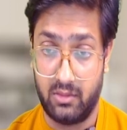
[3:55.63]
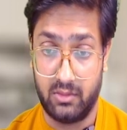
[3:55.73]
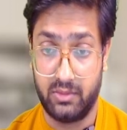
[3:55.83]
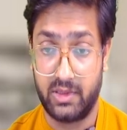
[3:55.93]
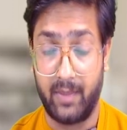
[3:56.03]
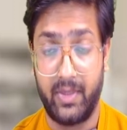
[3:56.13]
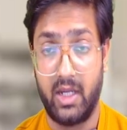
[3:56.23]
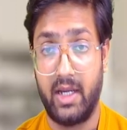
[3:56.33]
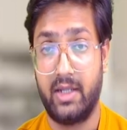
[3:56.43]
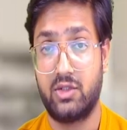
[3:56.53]

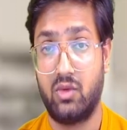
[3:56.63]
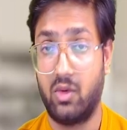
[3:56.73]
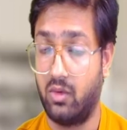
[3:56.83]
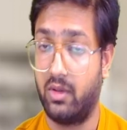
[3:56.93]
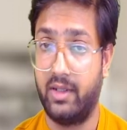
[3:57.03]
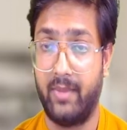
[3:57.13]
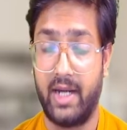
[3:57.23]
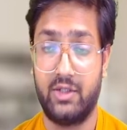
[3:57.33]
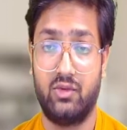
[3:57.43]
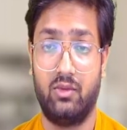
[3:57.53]
supply zone or a
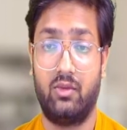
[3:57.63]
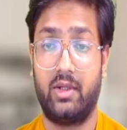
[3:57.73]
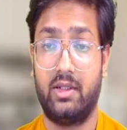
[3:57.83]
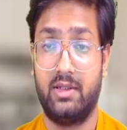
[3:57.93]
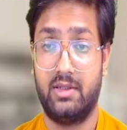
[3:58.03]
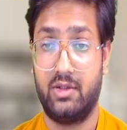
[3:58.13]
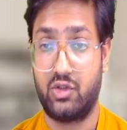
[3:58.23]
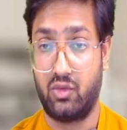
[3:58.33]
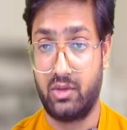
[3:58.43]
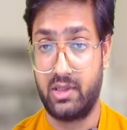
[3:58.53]
demand zone. Okay, this is a
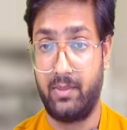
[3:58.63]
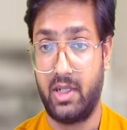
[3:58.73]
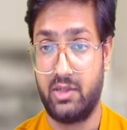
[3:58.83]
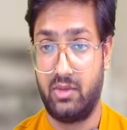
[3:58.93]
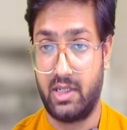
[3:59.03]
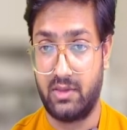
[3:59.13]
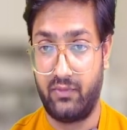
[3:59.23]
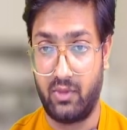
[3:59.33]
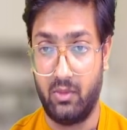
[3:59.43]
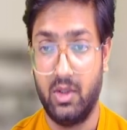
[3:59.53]
strong supply zone as of
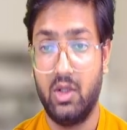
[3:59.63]
now.